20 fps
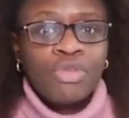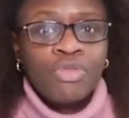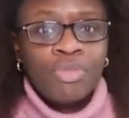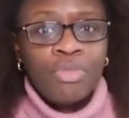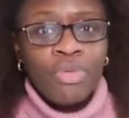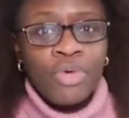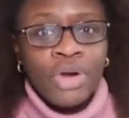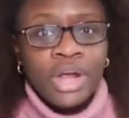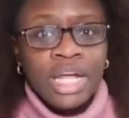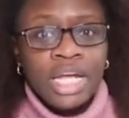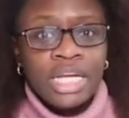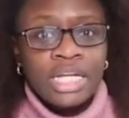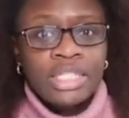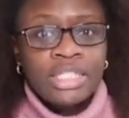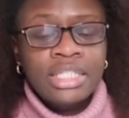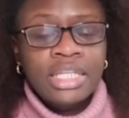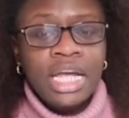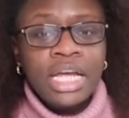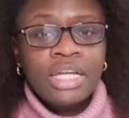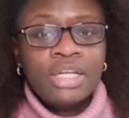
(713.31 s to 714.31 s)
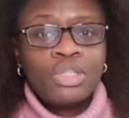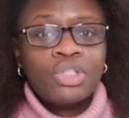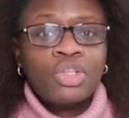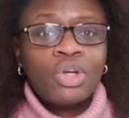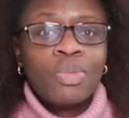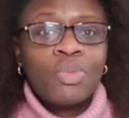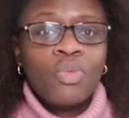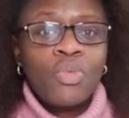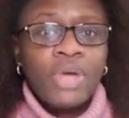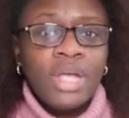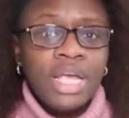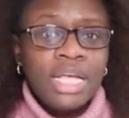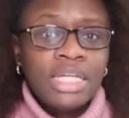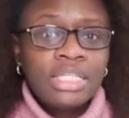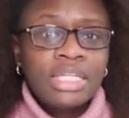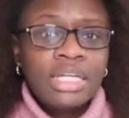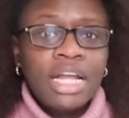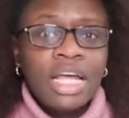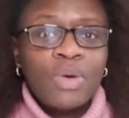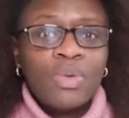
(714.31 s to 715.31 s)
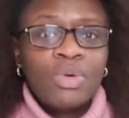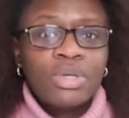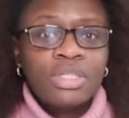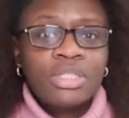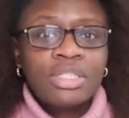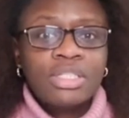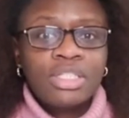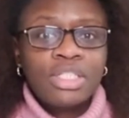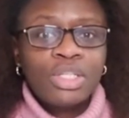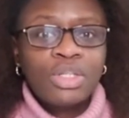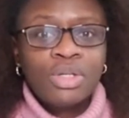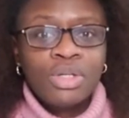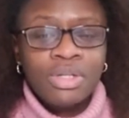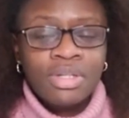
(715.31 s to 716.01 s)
of braids and some wigs, and I wasn't